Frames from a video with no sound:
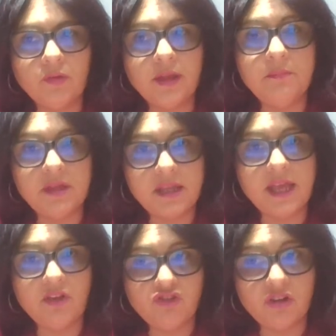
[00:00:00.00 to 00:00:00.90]
in
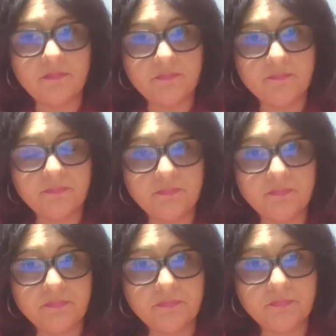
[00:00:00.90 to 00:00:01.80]
mediation,
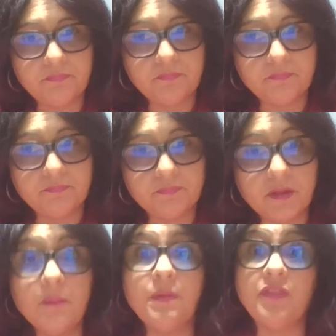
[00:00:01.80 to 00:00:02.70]

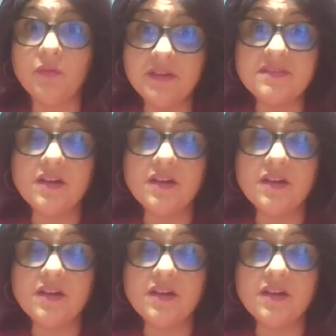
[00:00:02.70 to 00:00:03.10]
but there is